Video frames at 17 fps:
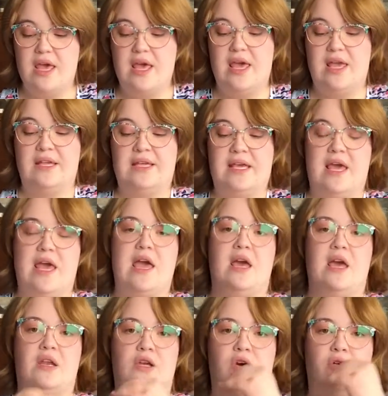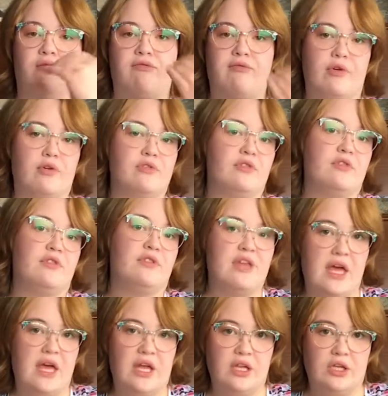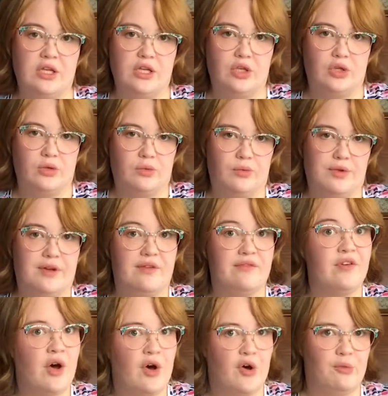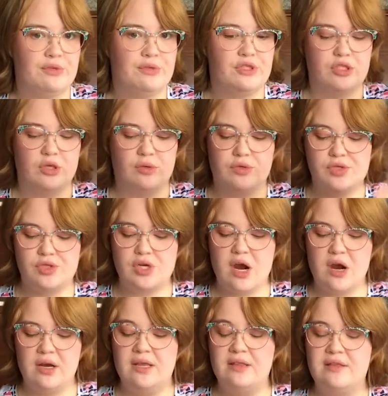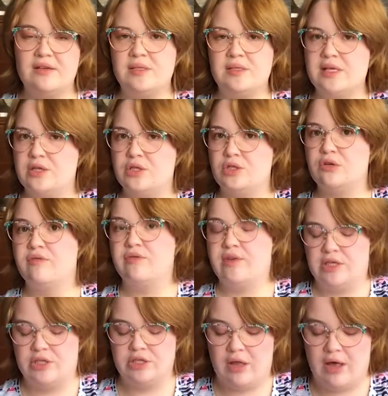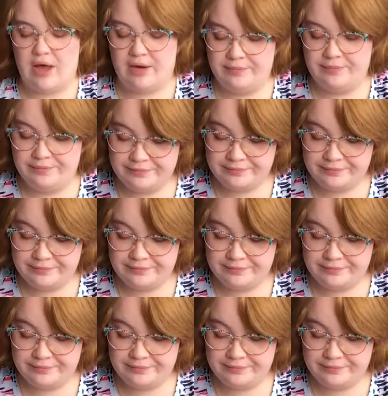it can go further than you would have hoped. So start in the center of each line.